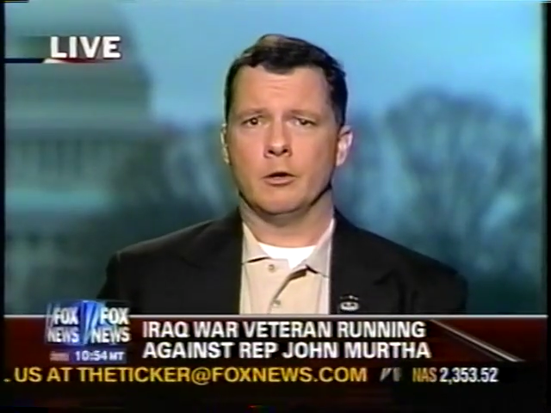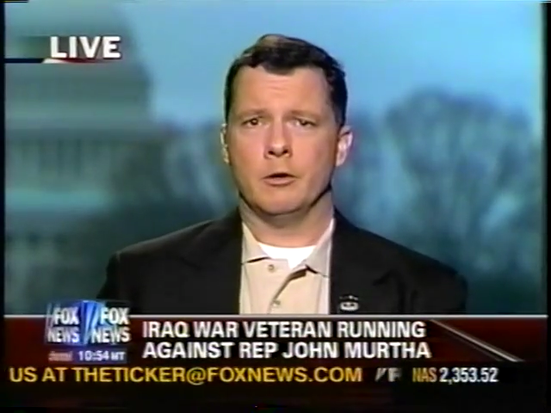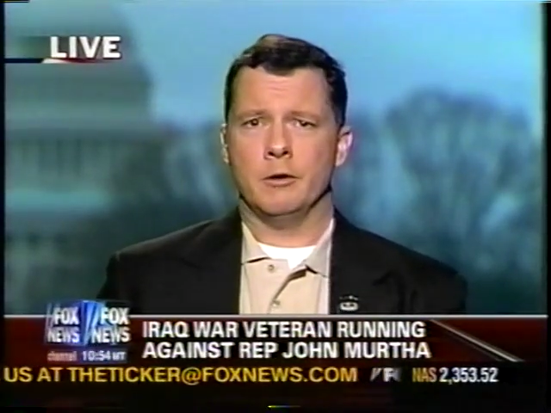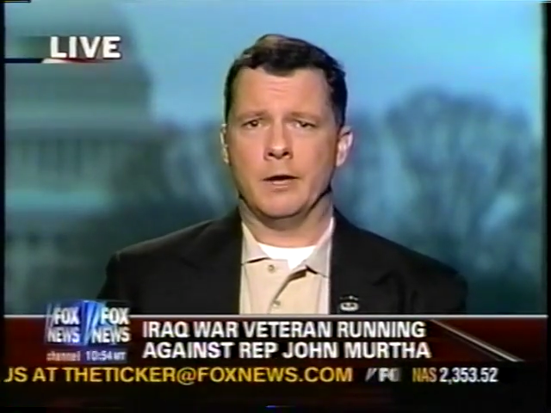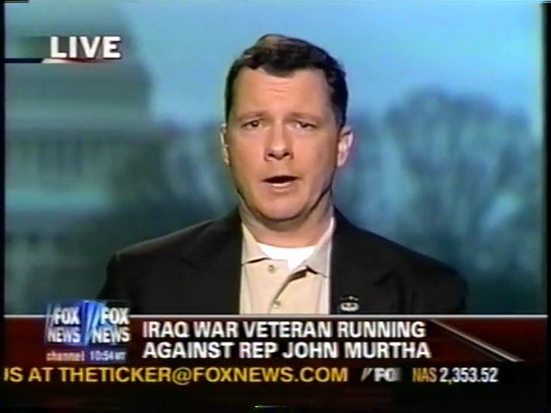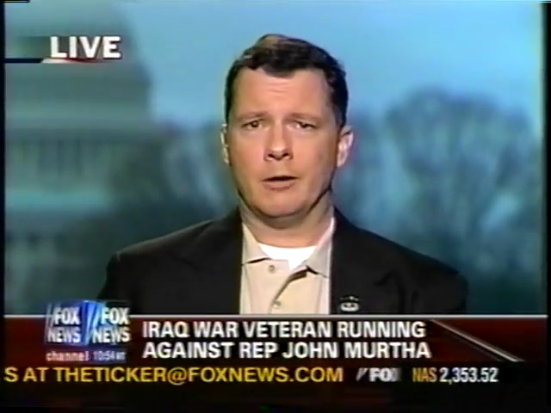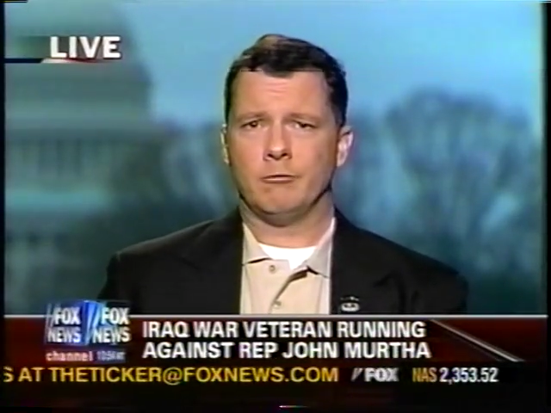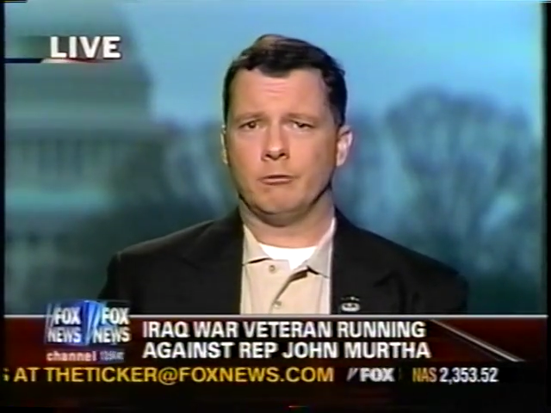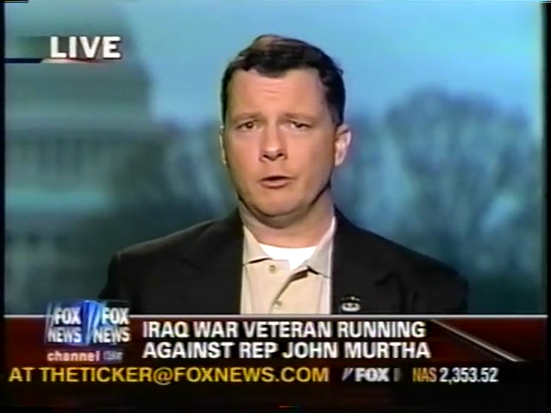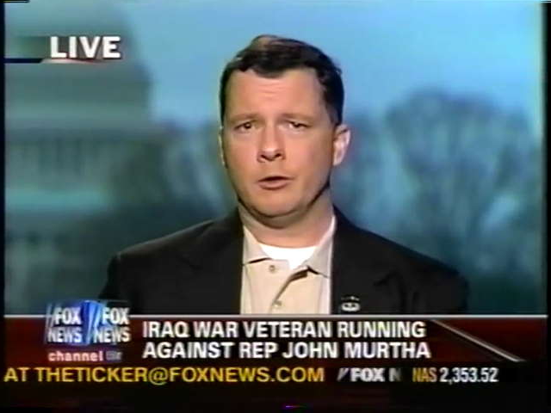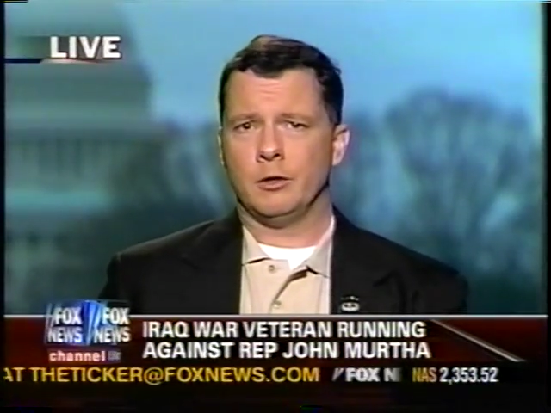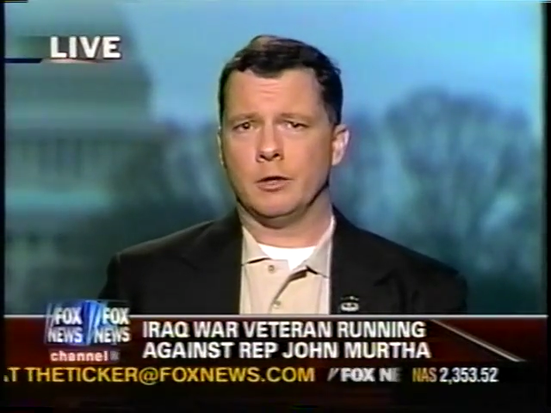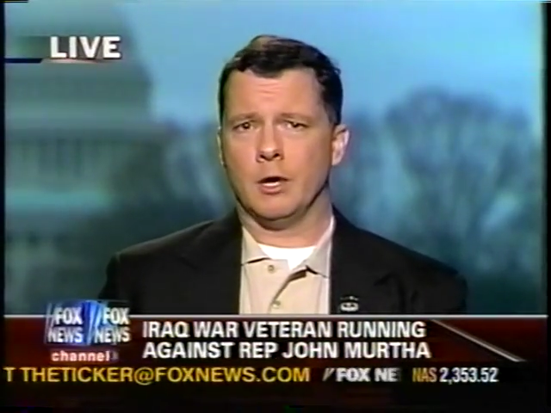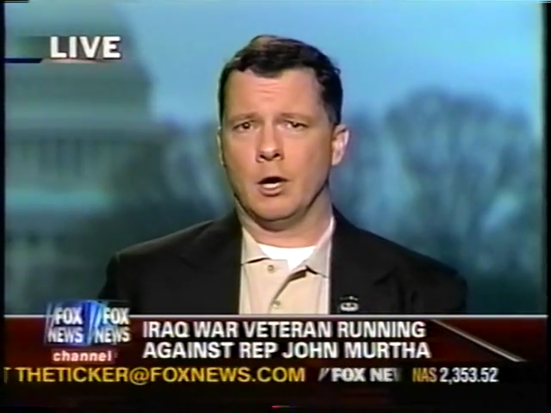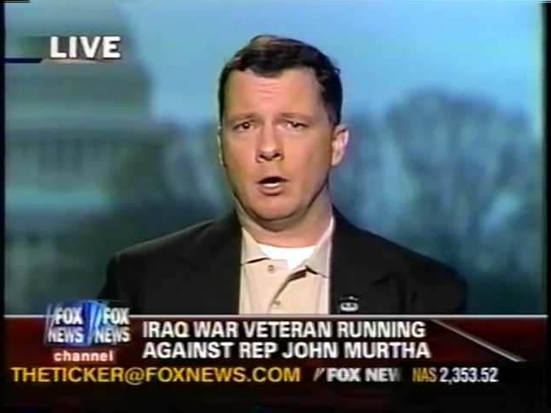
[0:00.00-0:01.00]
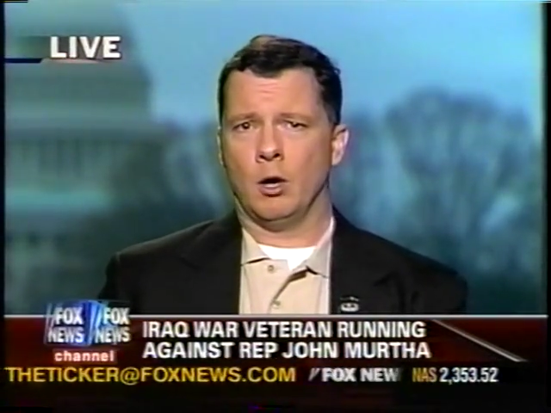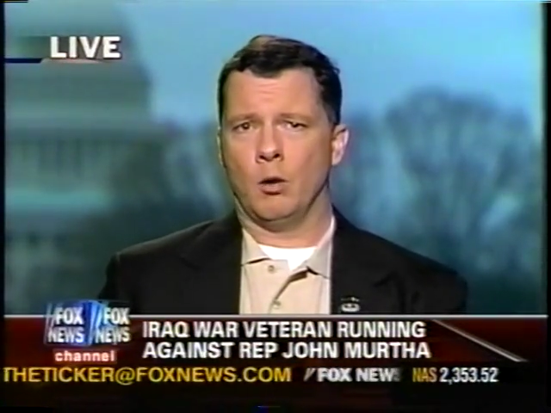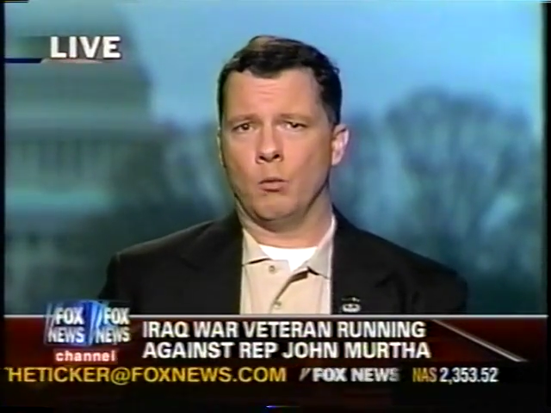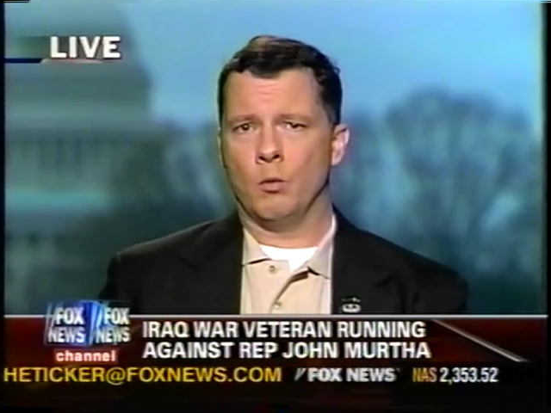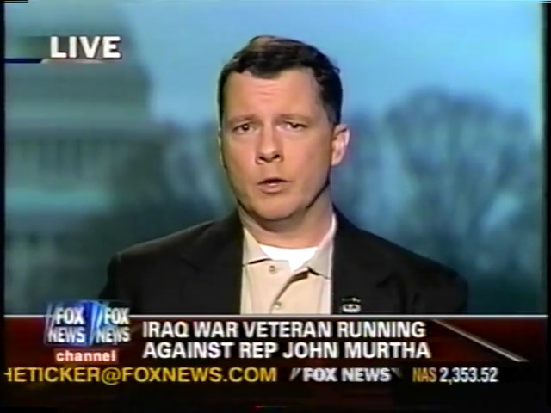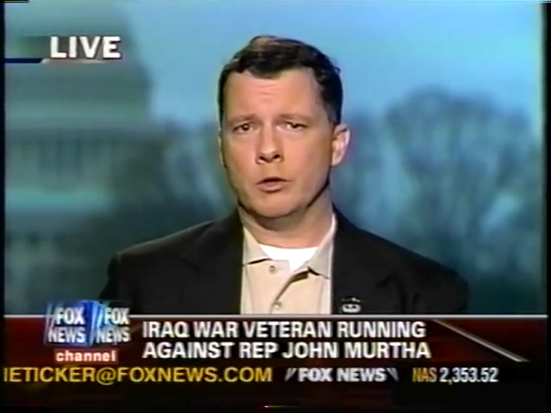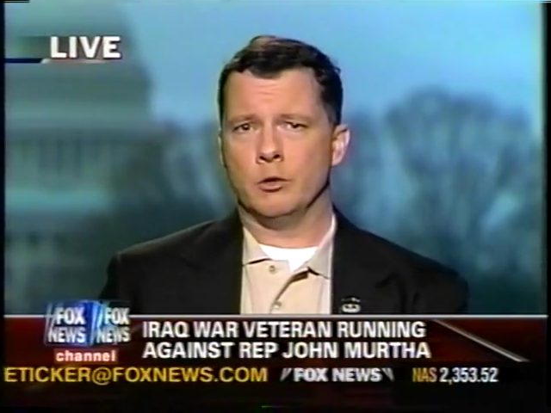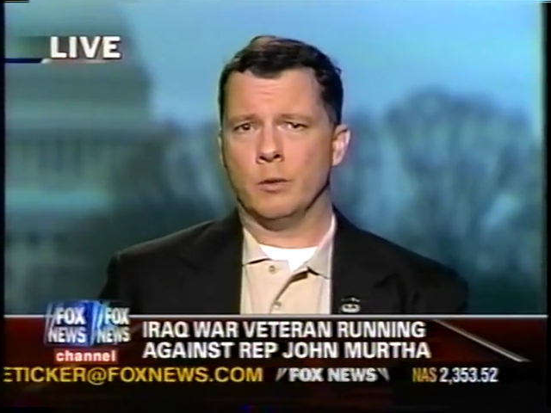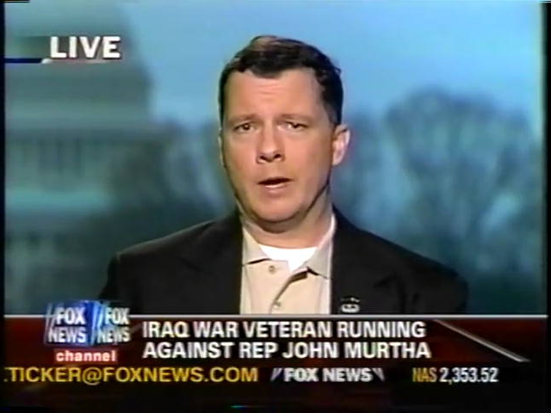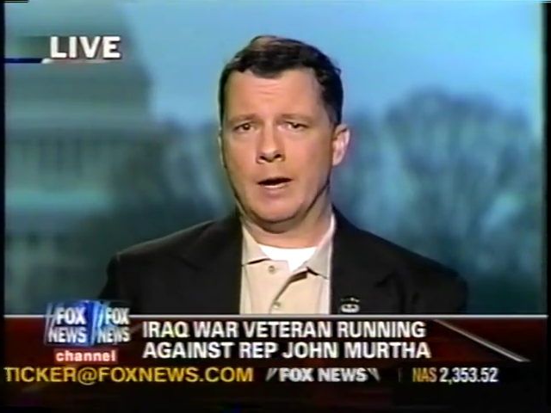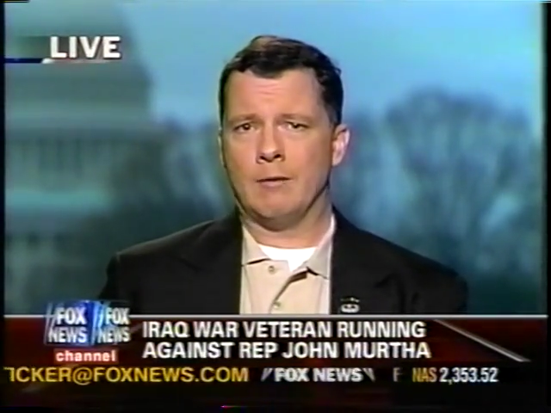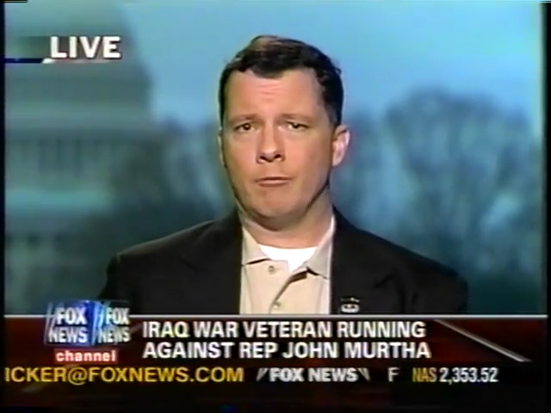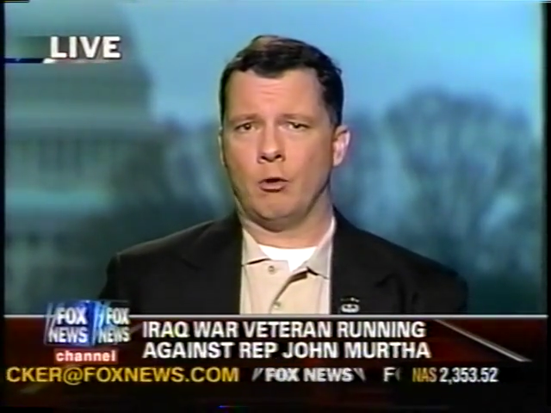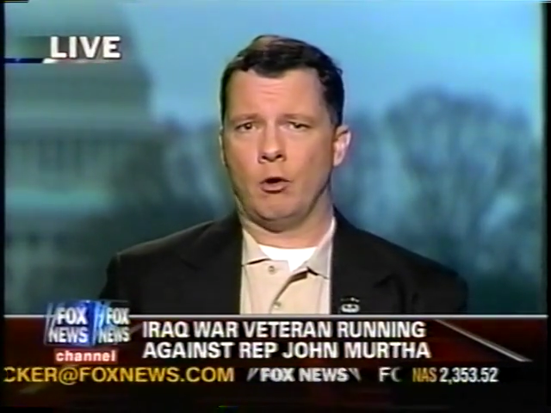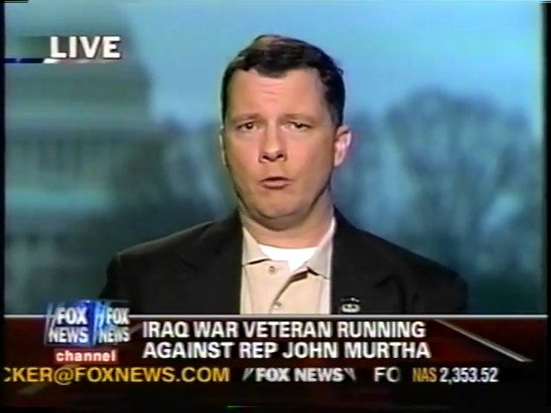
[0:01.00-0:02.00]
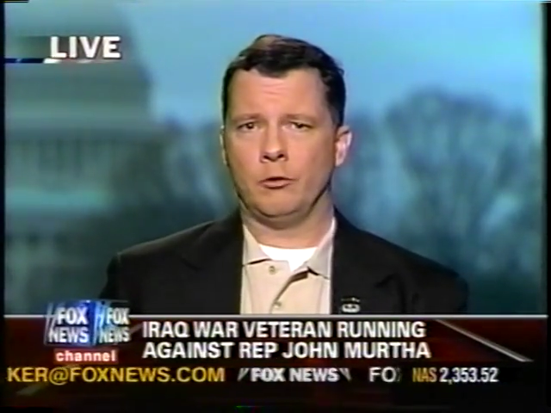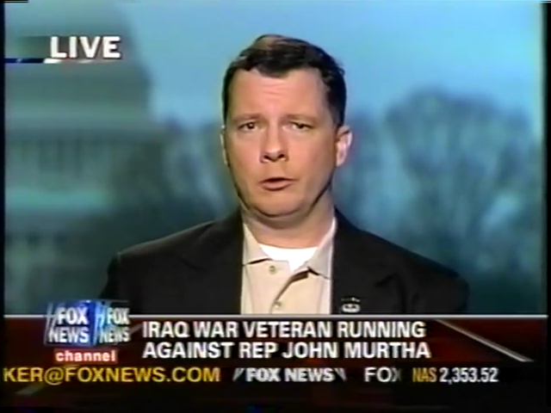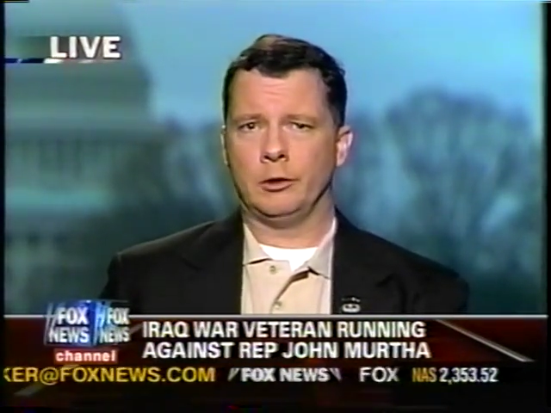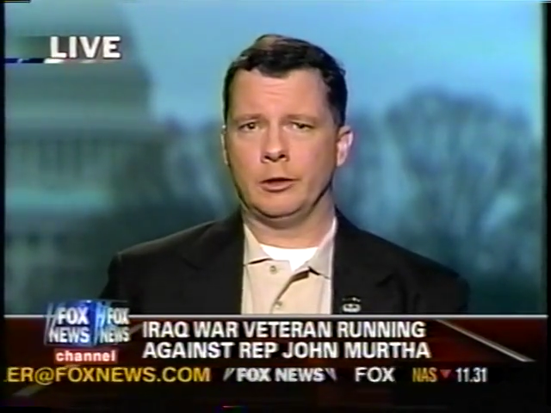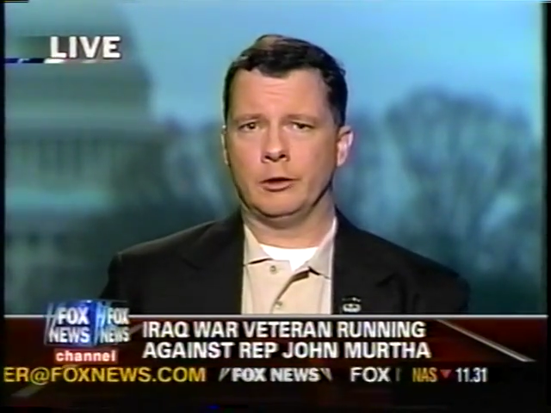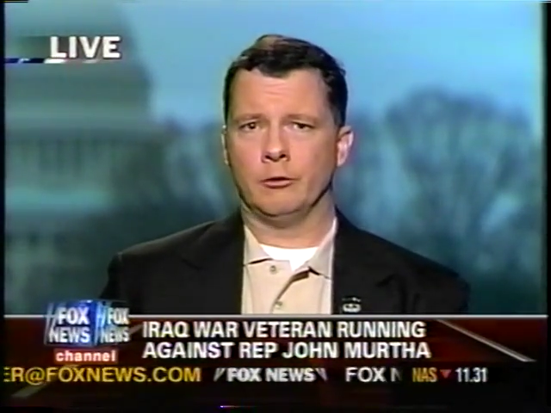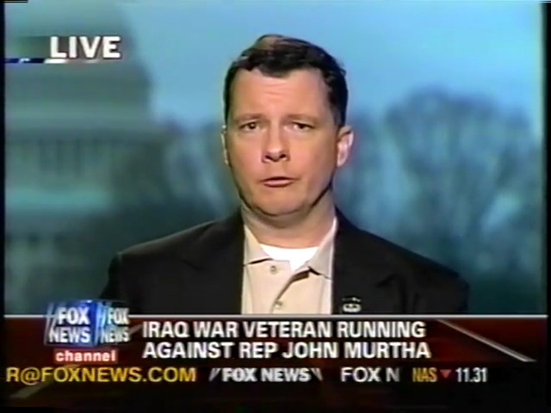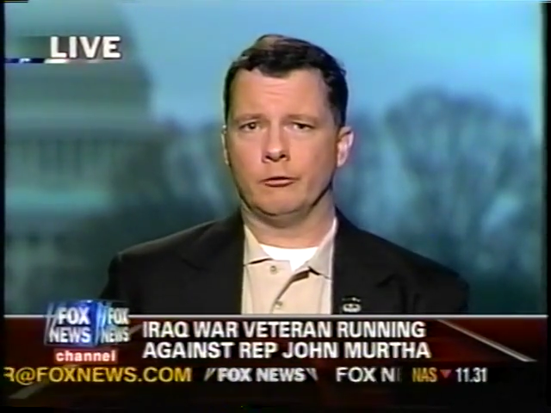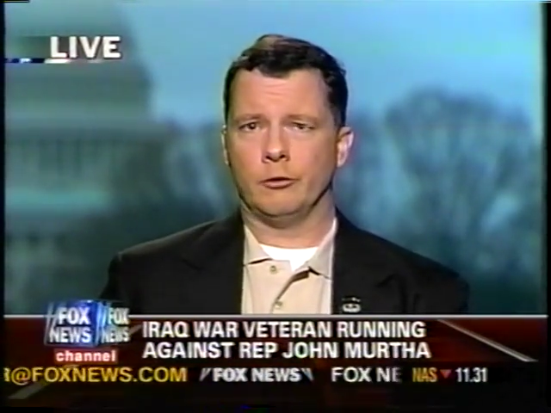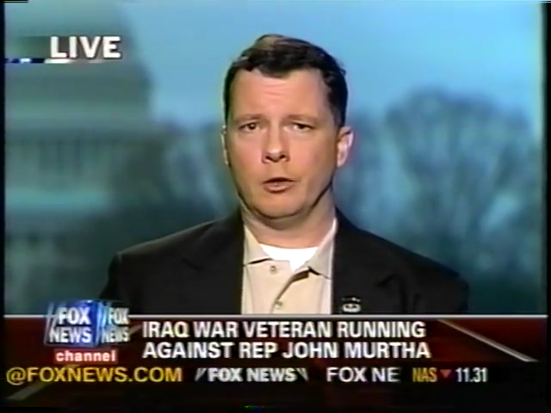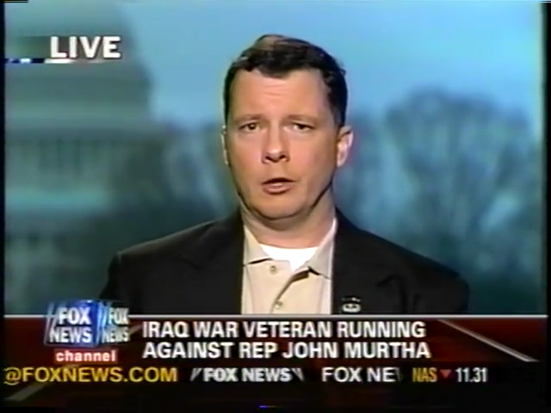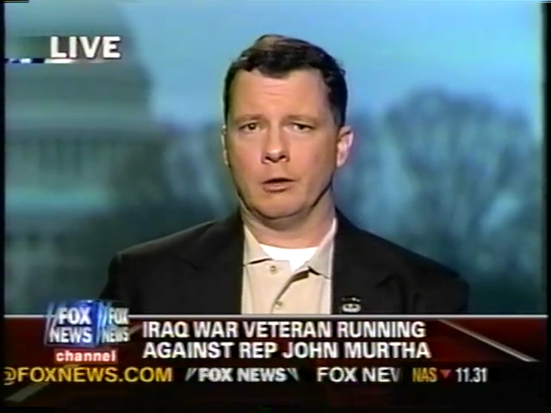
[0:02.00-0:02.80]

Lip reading: Naturally, when you have all the leaders